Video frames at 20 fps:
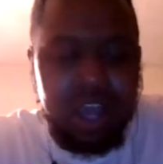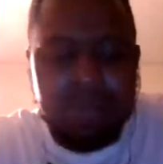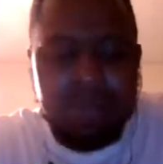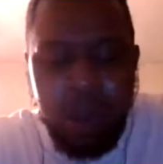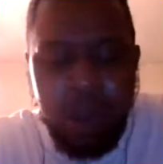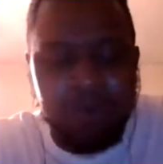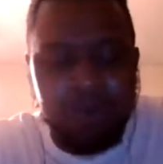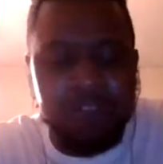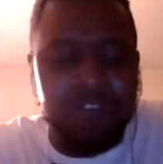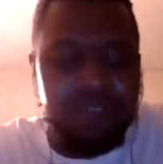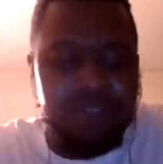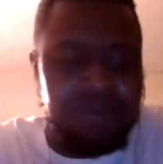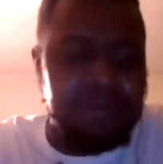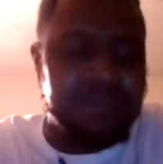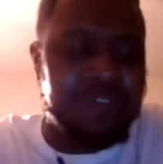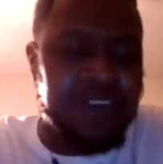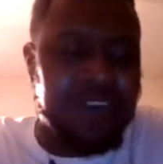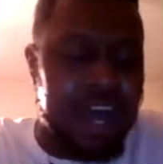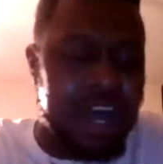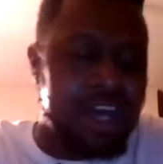Both of them
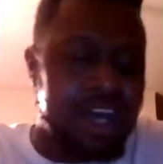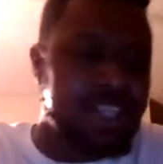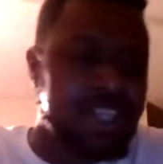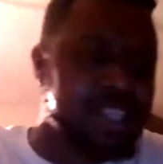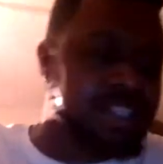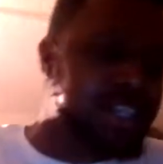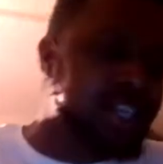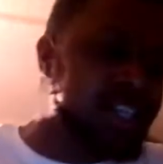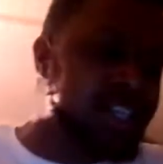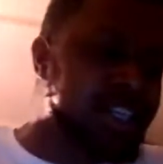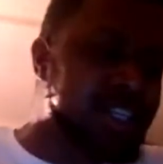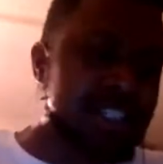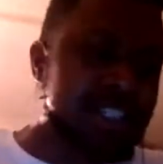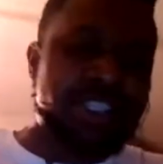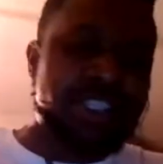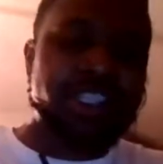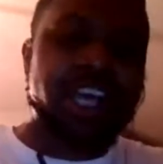finally just